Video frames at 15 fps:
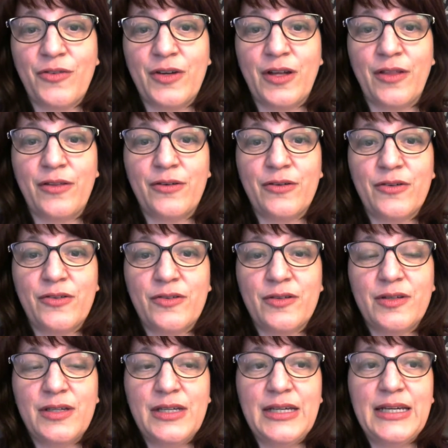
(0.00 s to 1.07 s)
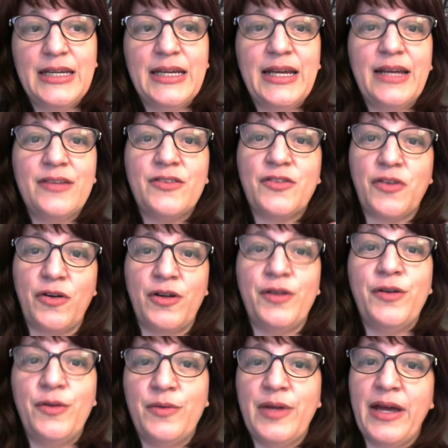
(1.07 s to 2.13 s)
and others, and start a
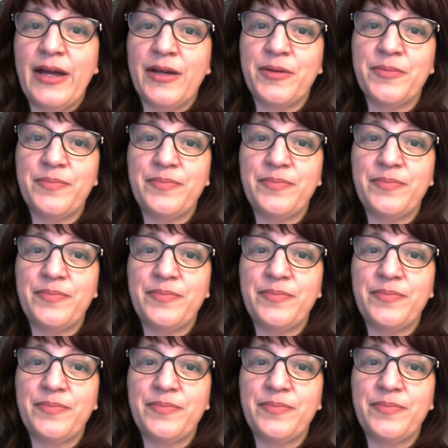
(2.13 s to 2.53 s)
new day.